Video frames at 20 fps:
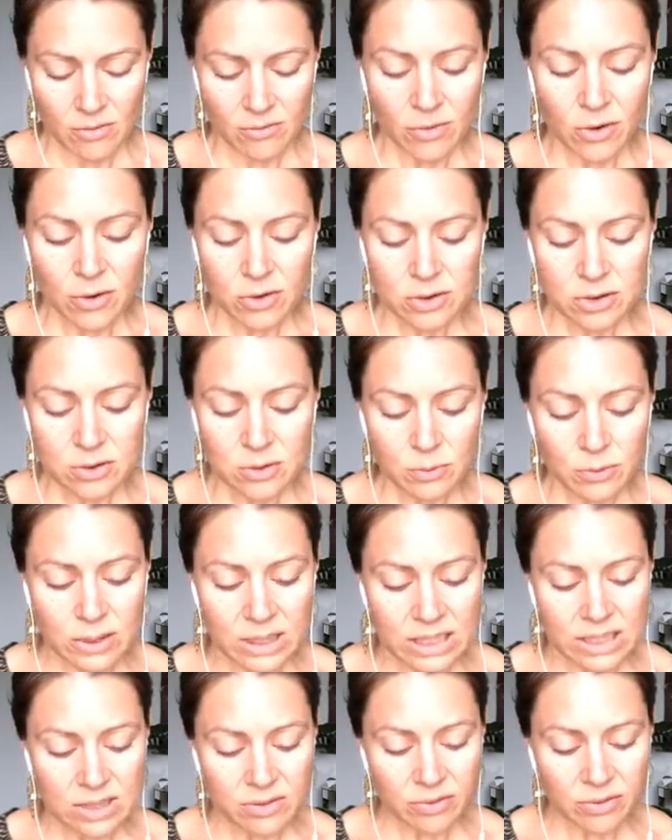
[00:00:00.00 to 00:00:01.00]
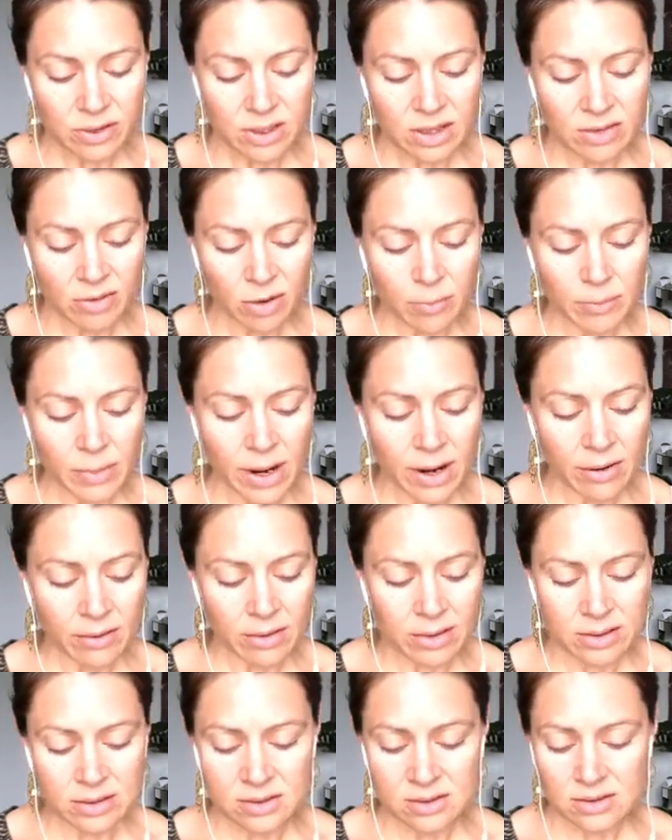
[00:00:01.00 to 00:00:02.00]
First, we need to forgive our
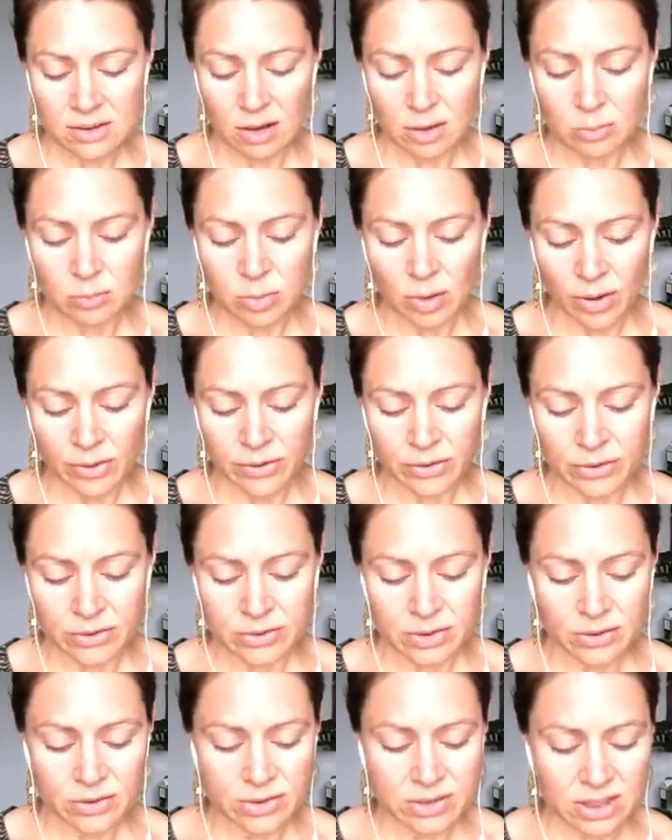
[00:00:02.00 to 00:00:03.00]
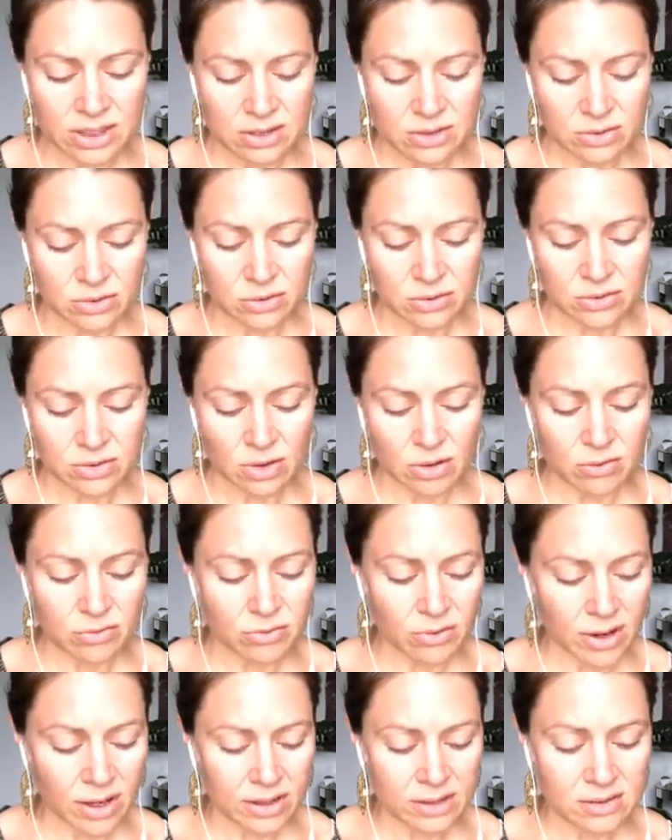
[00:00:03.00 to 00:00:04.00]
parents, our brothers, our sisters, our
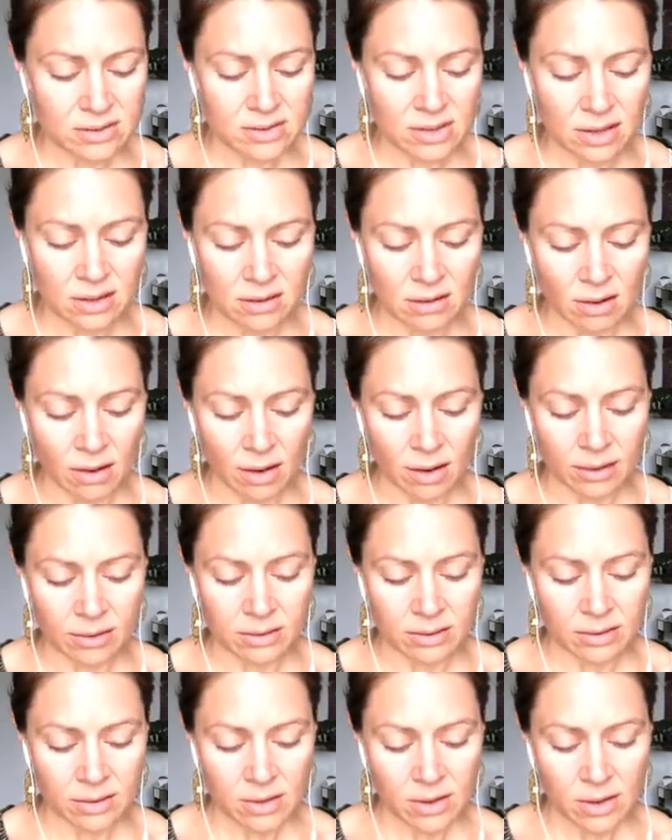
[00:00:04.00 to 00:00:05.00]
friends, and God.